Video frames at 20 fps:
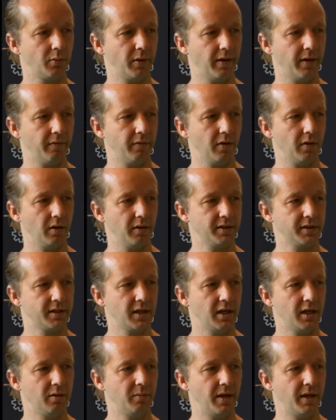We have a list
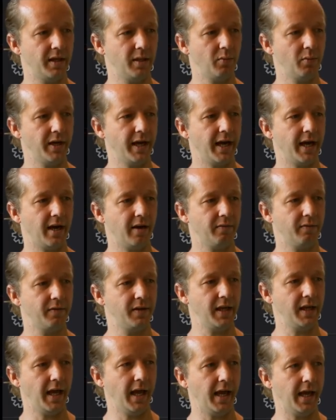item, and then we have
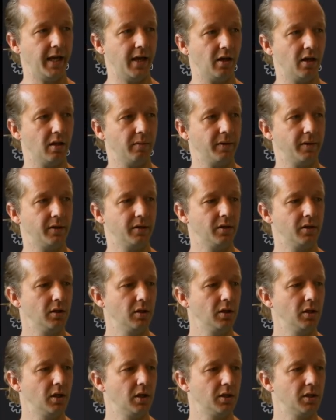the a element.
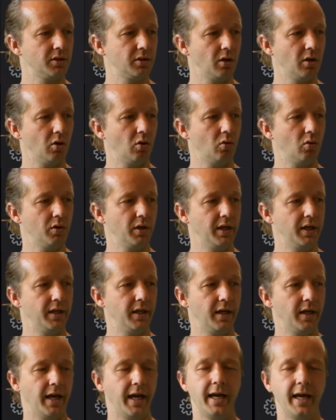So in
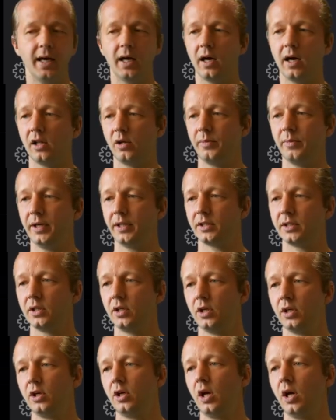the a element,
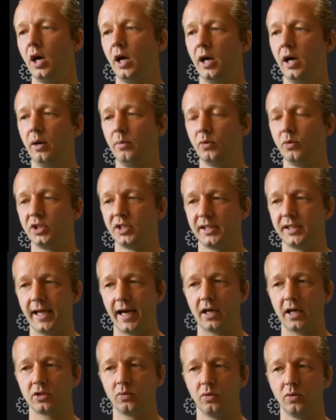um, which is the
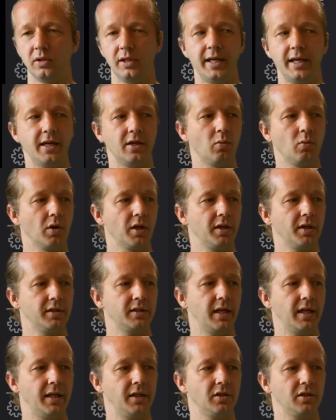actual link, we're going to
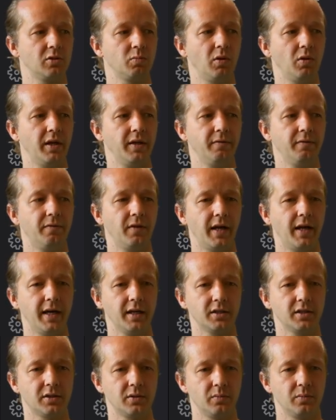say display
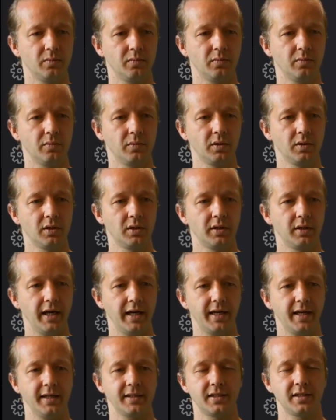flex.
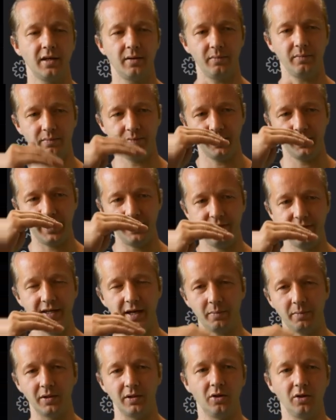That gets them evened
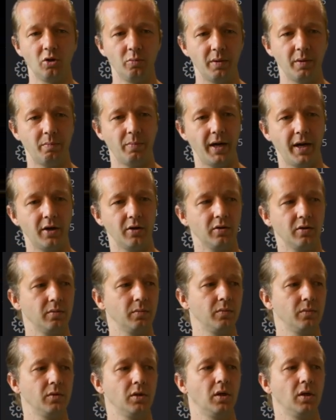up a little bit better.